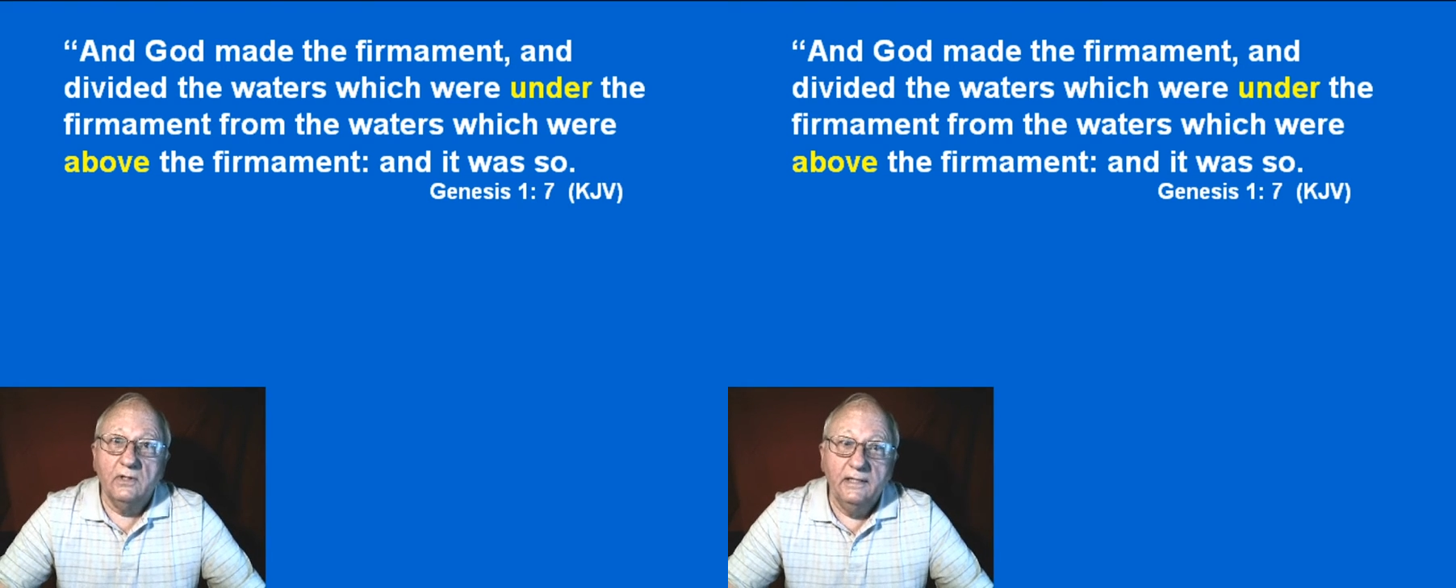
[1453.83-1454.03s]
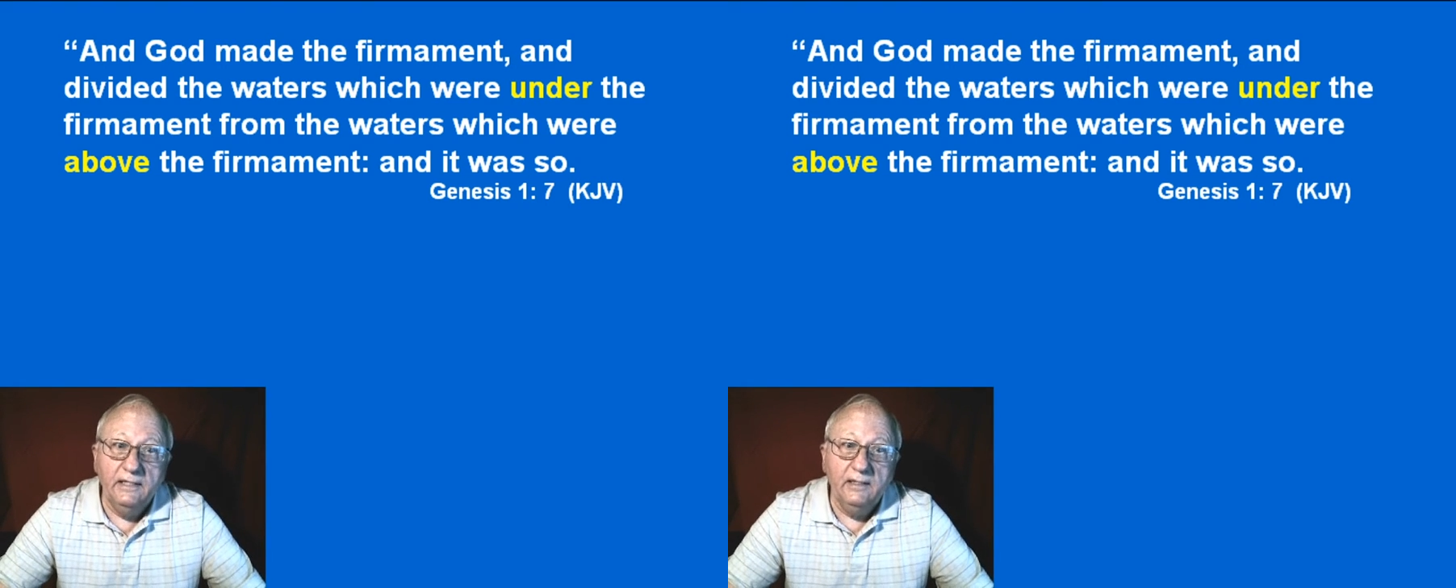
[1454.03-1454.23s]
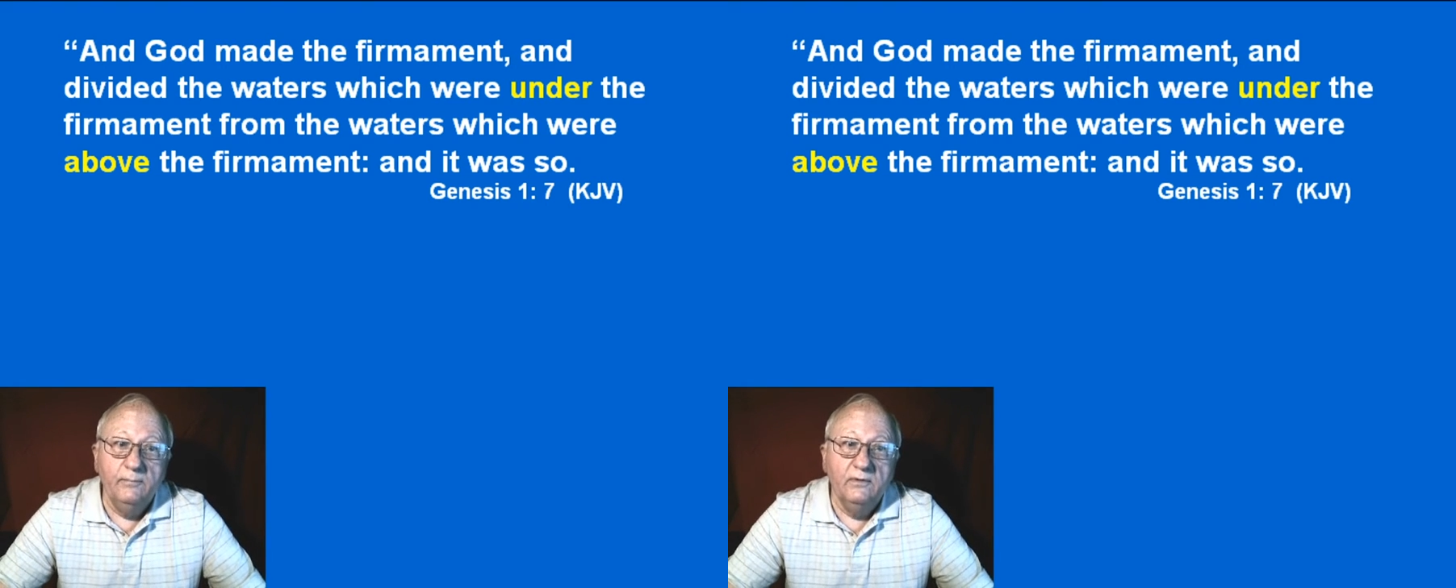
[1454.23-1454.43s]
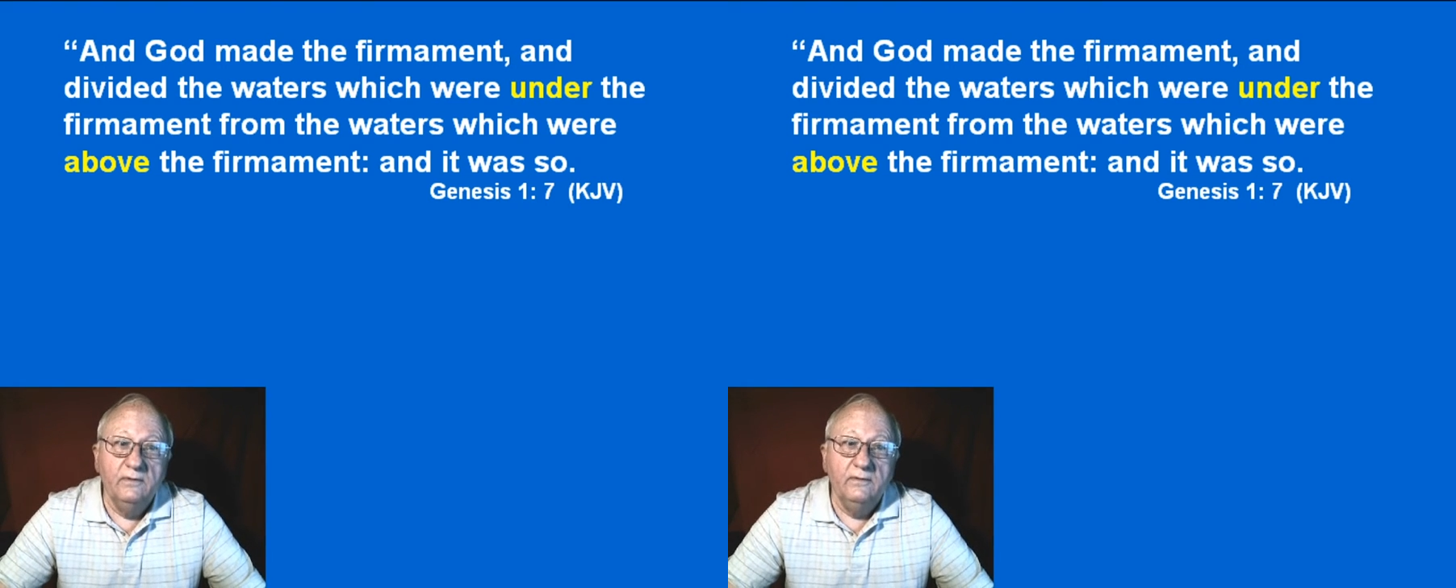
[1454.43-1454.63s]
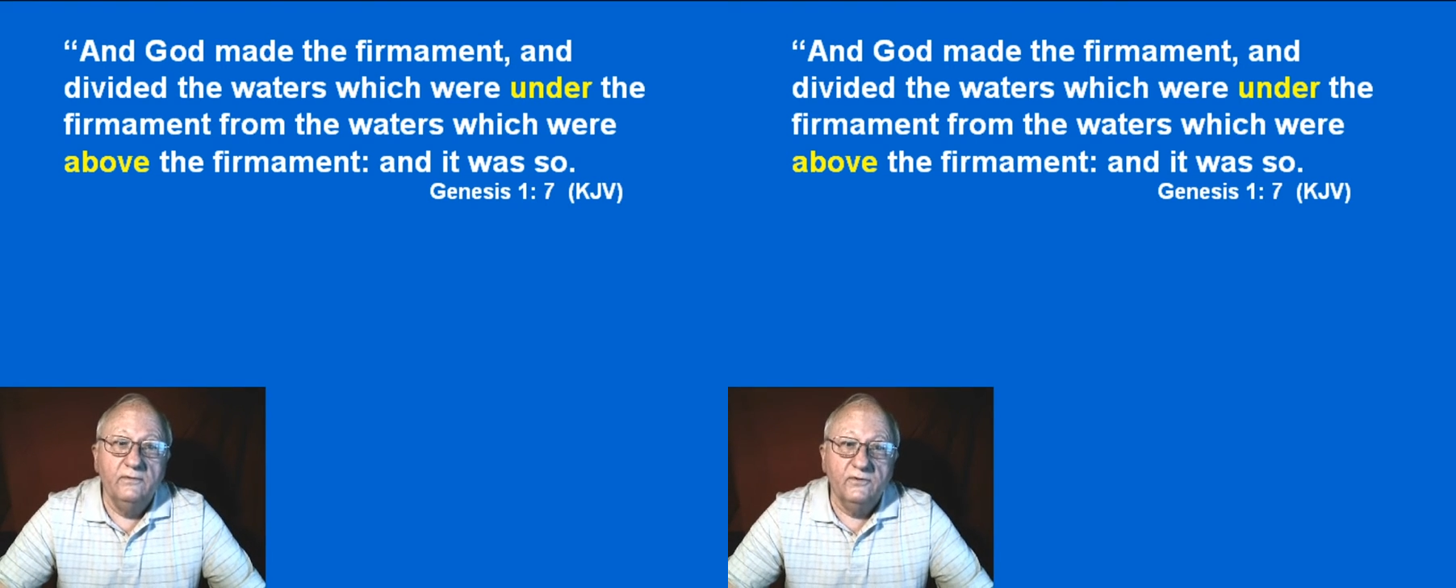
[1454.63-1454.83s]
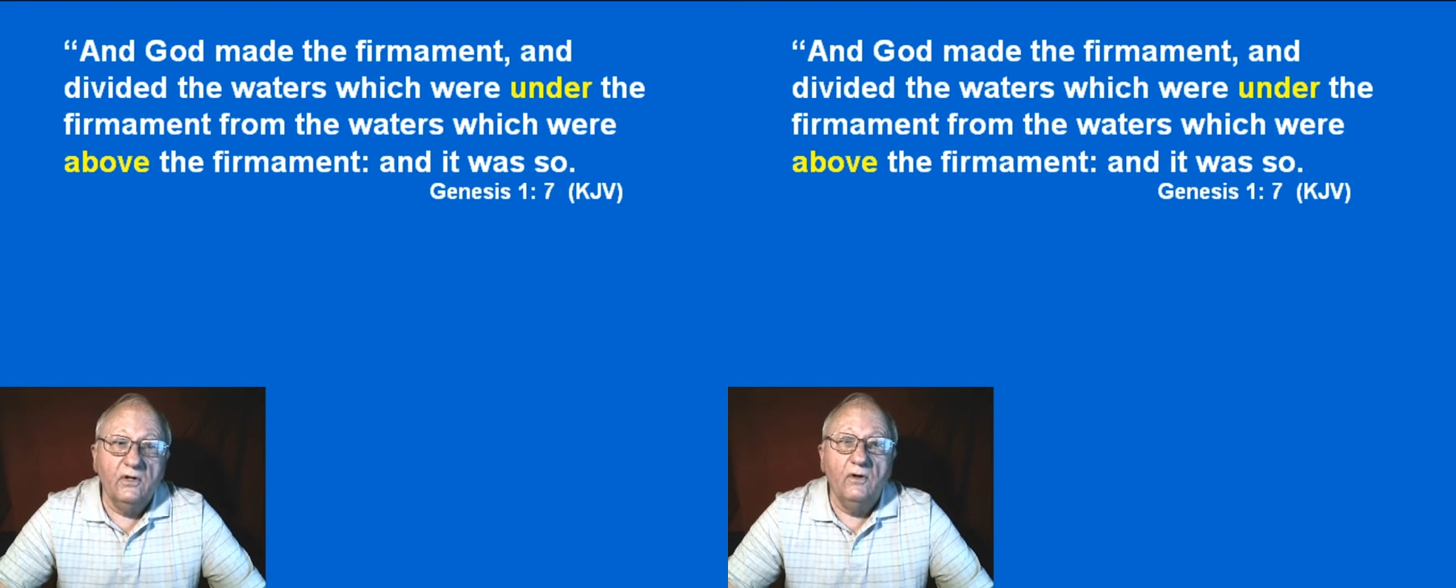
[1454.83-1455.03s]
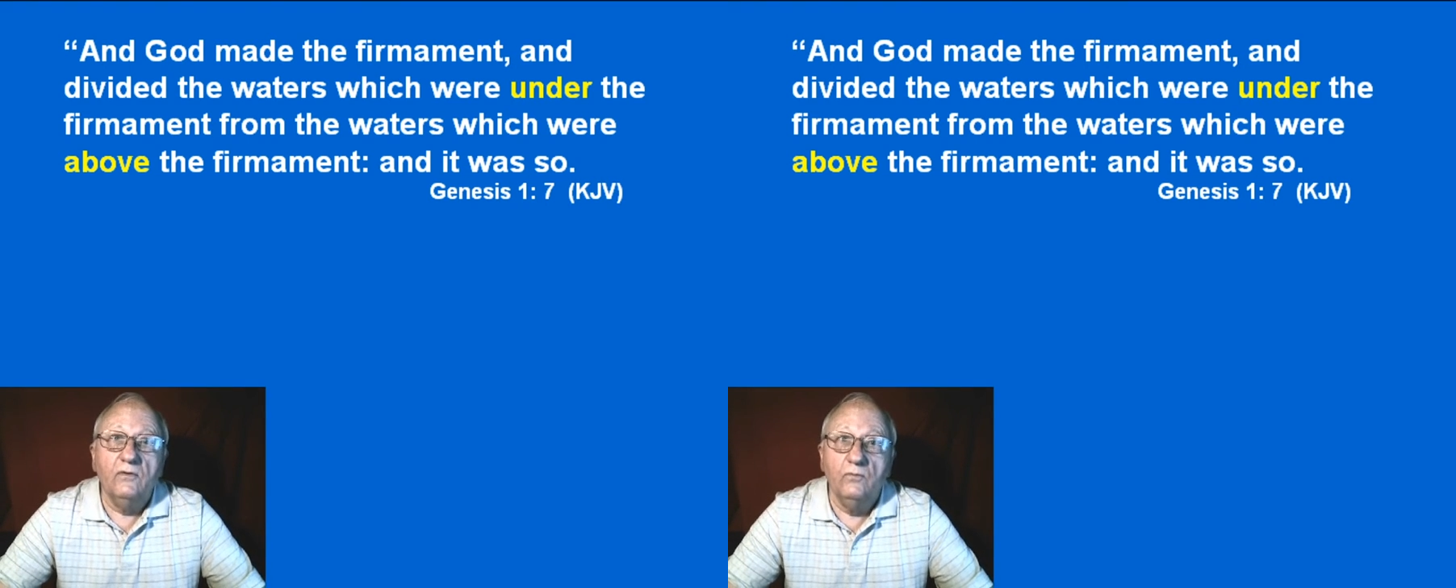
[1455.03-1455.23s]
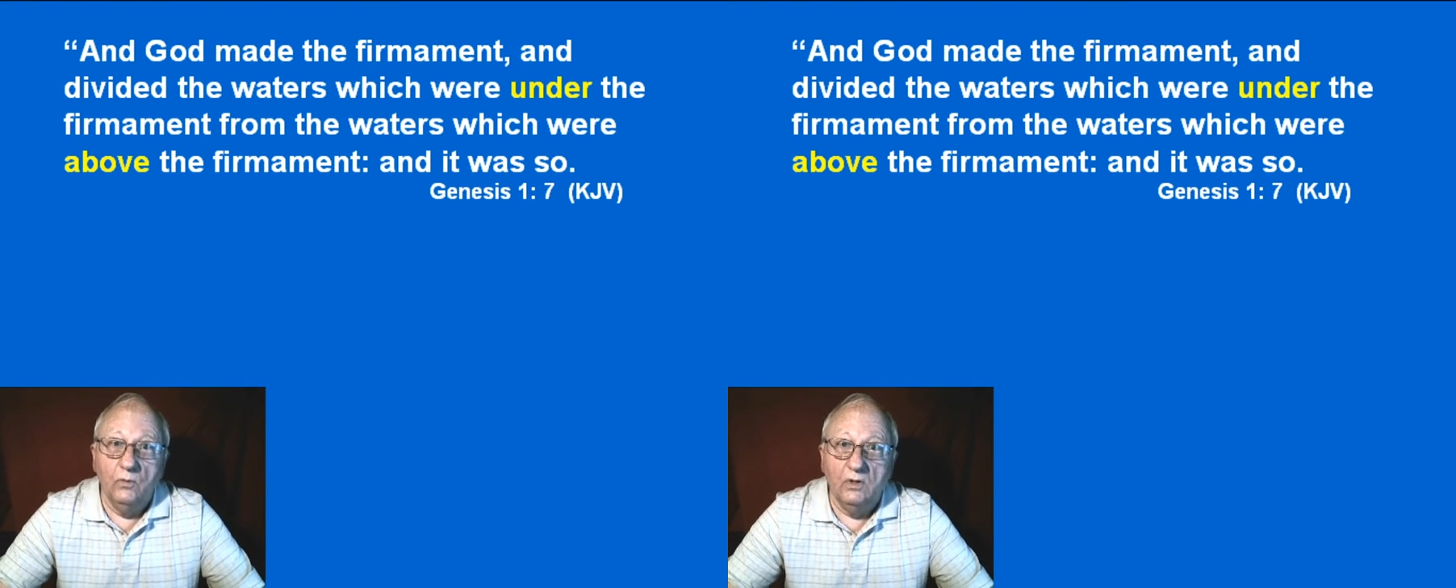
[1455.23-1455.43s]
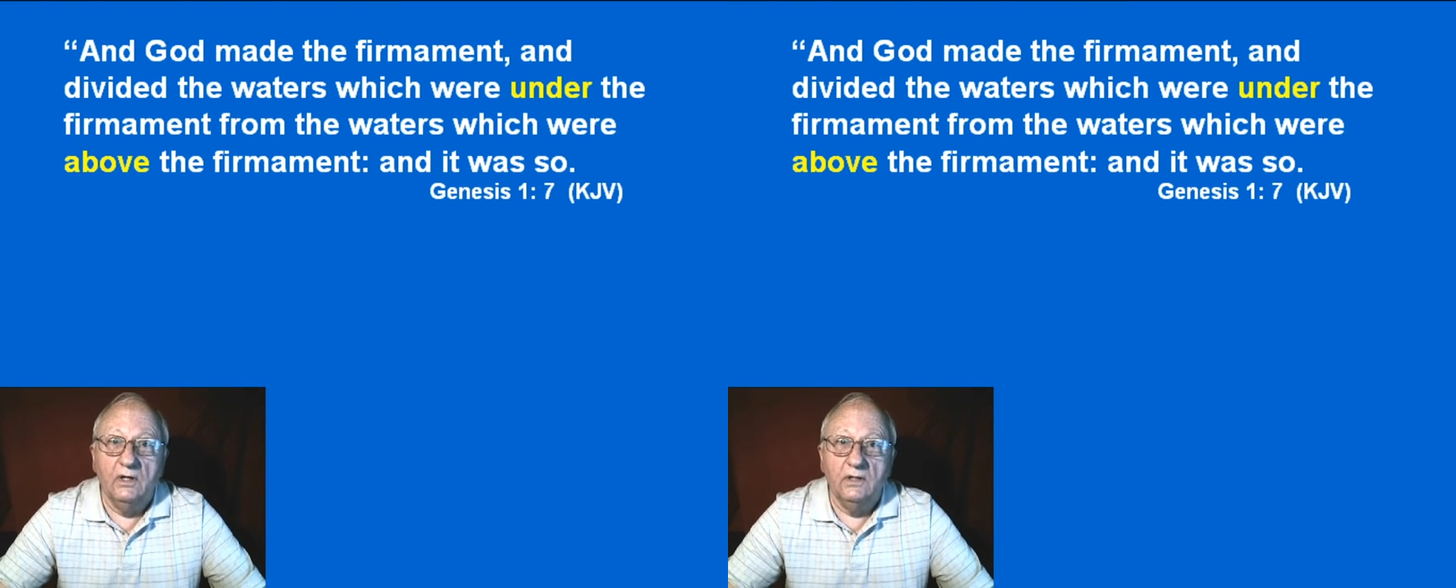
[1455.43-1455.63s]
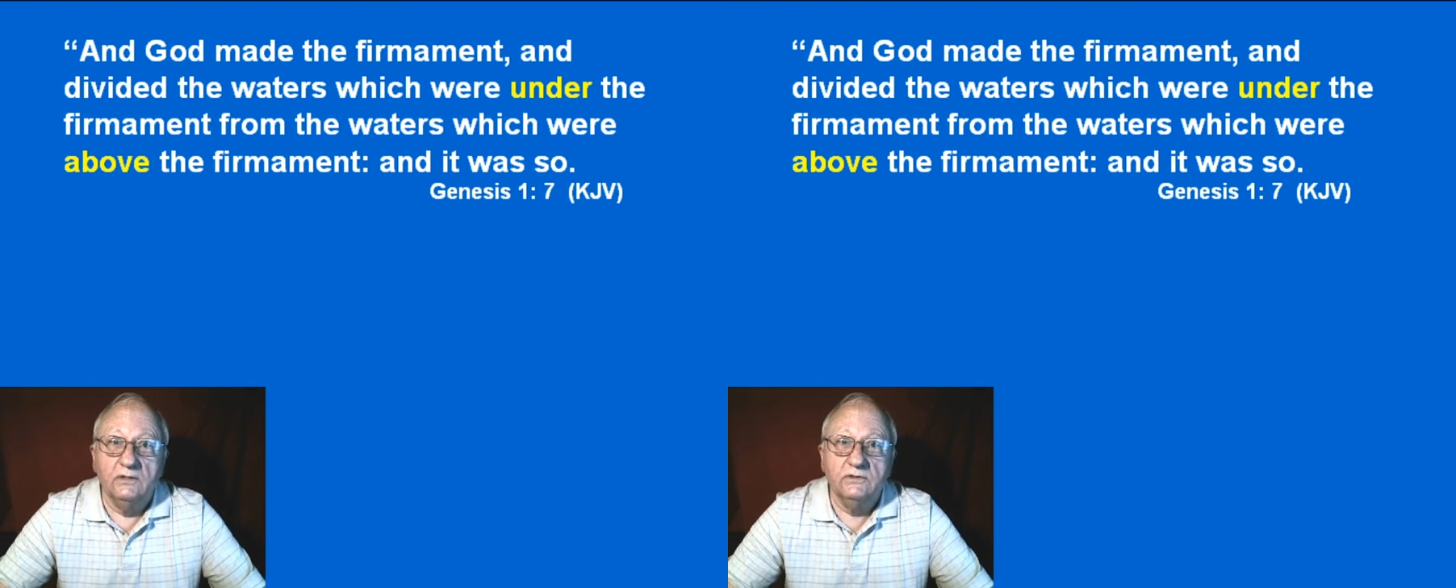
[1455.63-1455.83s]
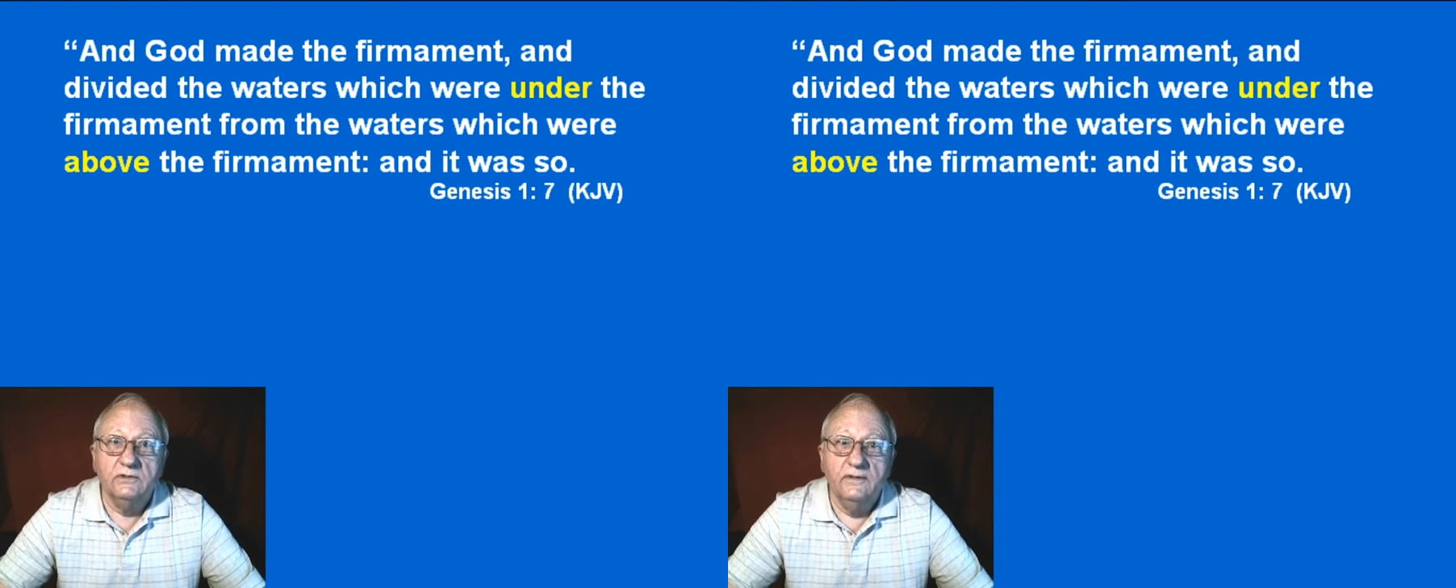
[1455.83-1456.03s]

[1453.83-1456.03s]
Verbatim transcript: Hebrew thought was.